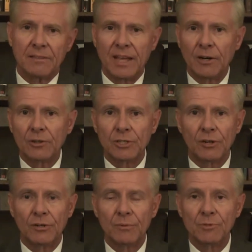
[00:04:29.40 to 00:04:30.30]
They are
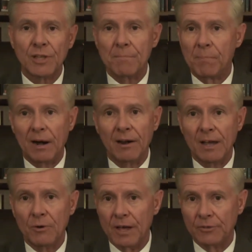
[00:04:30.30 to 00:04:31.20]
terms that
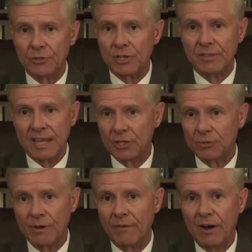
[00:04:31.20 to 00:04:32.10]
parallel others in the
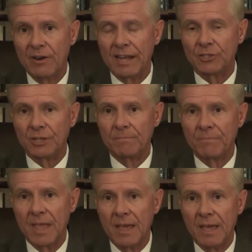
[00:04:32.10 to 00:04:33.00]
history of our
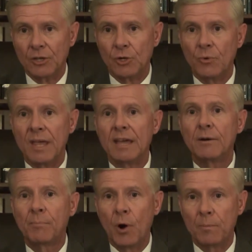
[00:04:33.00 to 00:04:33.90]
nation to
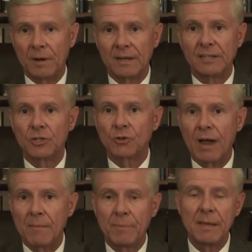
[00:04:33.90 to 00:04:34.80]
inappropriately
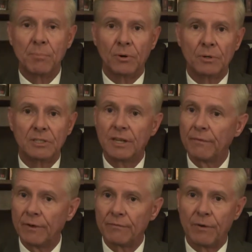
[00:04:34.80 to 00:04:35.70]
describe people
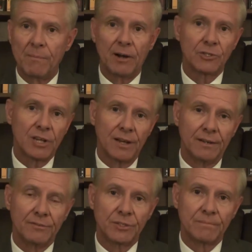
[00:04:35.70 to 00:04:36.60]
different from
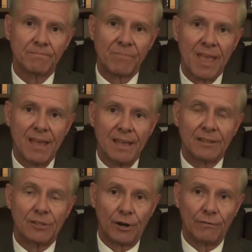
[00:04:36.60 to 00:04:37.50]
ourselves.
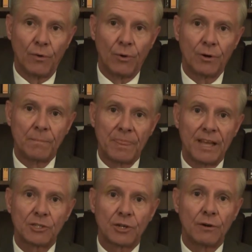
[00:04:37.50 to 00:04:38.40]
Therefore,
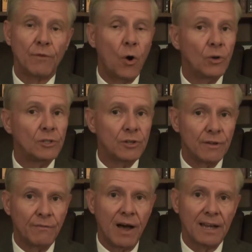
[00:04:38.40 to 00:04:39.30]
they serve only to
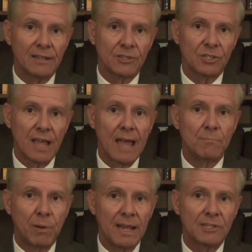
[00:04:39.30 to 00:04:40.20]
divide us
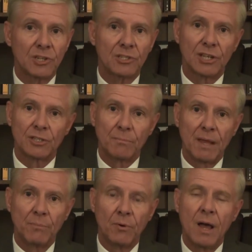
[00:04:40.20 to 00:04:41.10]
and place us as a
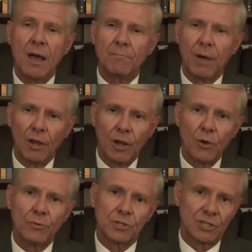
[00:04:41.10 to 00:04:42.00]
people
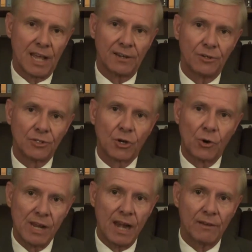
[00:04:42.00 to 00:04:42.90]
below the standards
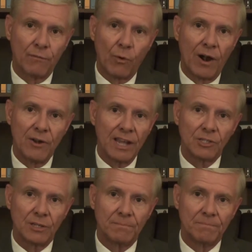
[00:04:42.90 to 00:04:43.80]
created for our
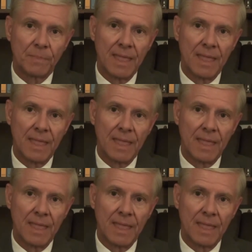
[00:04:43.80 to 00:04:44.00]
nation,